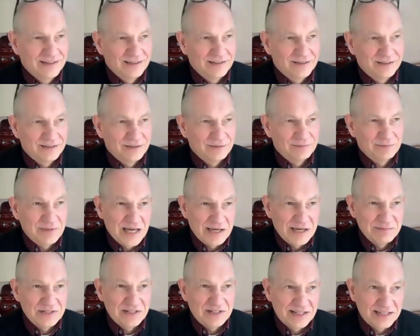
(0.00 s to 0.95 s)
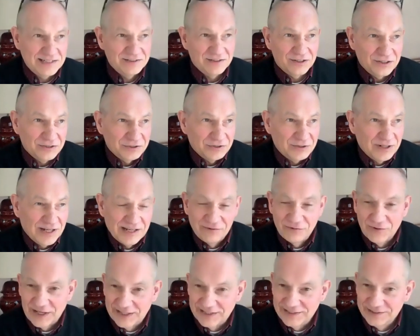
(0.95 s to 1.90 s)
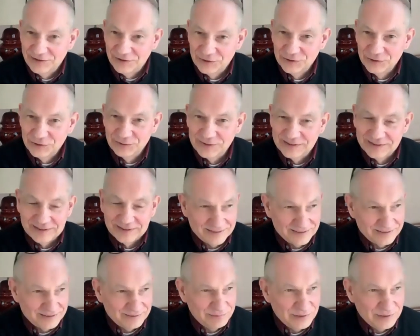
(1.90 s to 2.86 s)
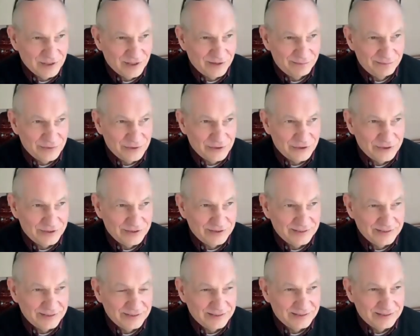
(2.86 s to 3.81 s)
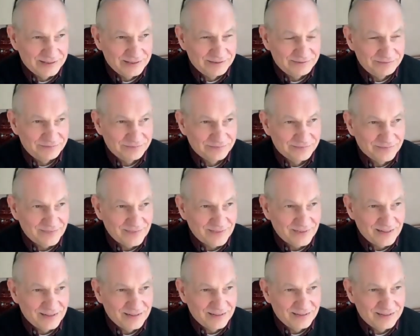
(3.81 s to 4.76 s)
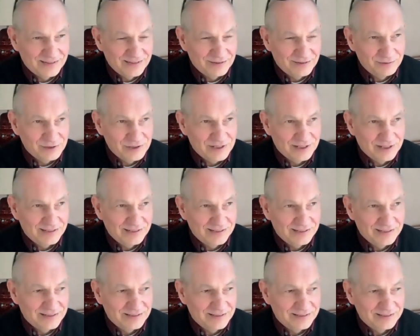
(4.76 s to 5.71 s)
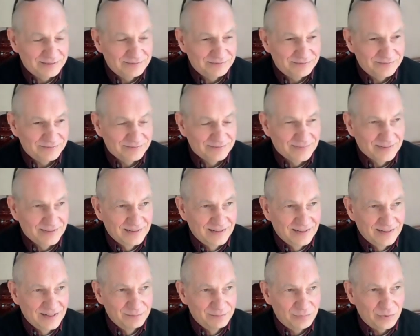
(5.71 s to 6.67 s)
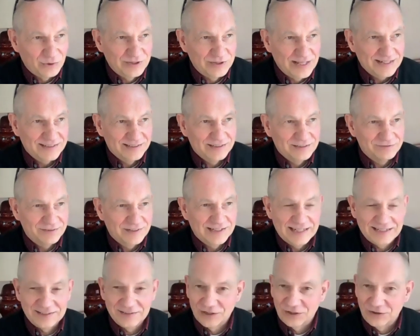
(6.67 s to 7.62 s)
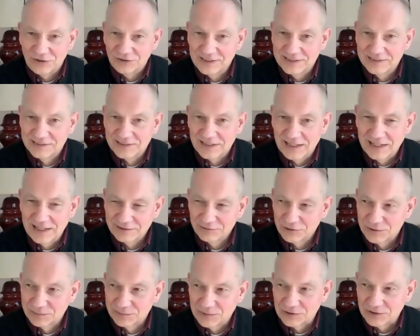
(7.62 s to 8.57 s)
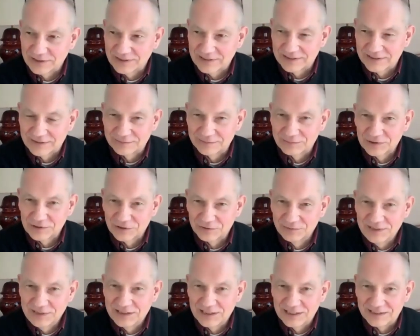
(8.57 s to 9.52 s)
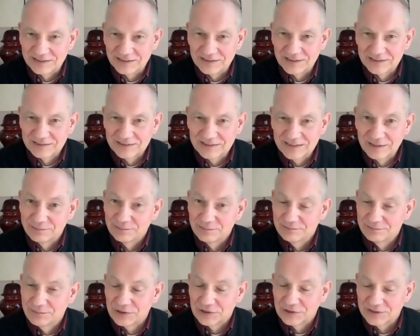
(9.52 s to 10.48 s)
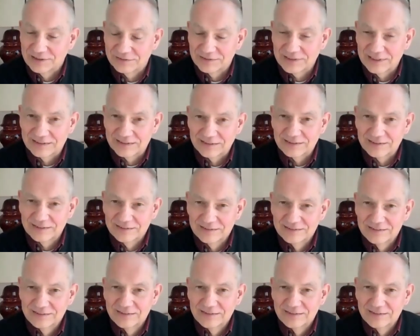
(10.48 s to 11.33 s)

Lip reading: Yep. Maybe there is also a way to become more, how we say, protective against all this electrosmog because we change in a positive sense.